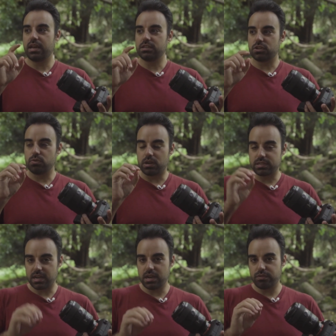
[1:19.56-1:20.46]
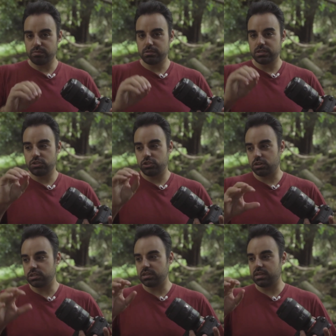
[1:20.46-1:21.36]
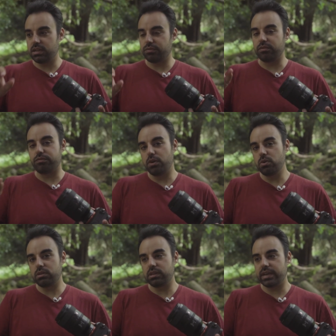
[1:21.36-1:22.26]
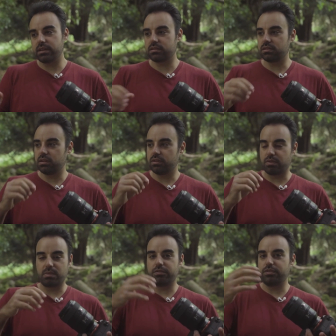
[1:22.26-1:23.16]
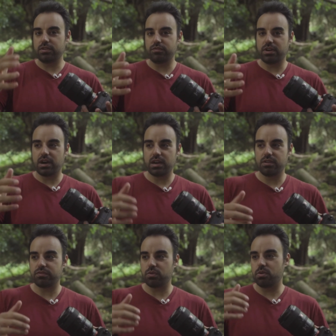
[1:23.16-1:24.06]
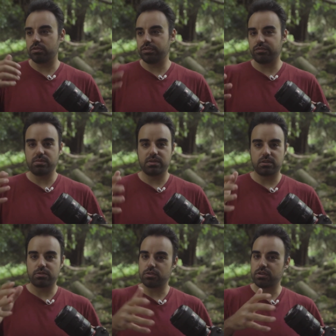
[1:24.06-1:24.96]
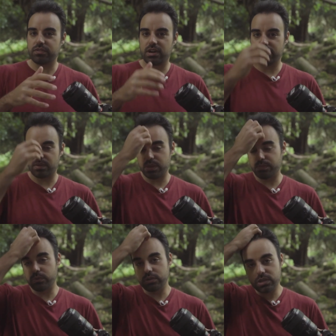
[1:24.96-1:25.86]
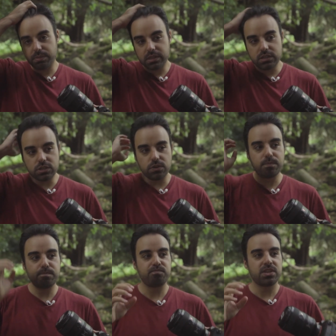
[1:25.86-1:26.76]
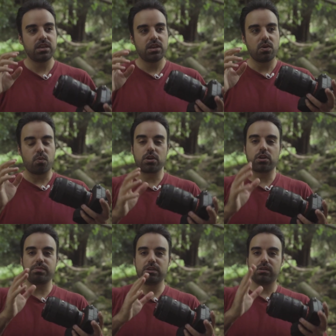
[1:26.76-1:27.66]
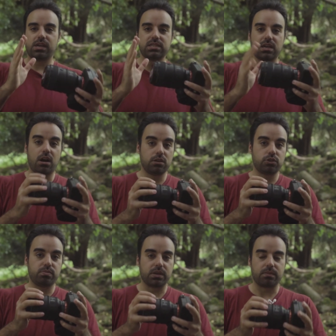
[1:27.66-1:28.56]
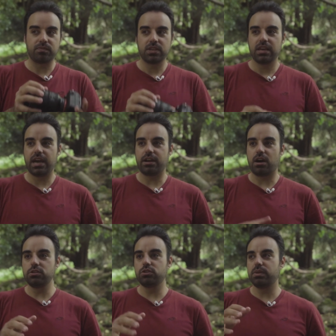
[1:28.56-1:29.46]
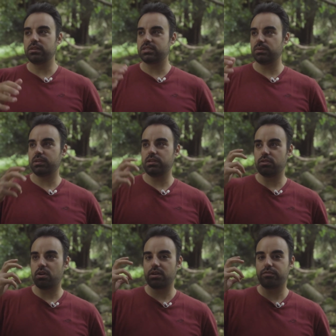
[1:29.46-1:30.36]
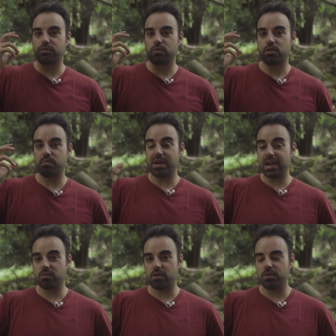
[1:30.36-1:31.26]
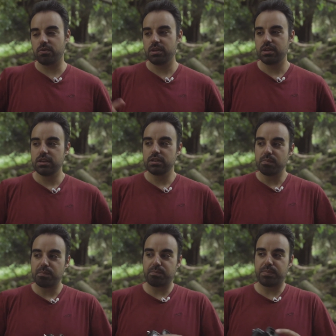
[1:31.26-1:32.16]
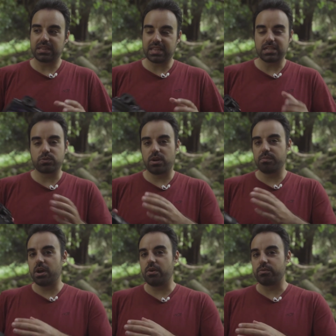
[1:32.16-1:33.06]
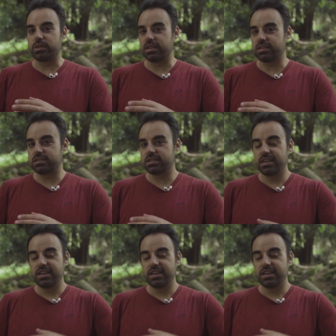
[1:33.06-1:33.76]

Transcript: So aside from using just a different focal length from a 55 or 50mm or 35 that people would typically do, we're going to be utilizing 100mm. And 100mm is typically thought of for macro, but that's where I'm going with this.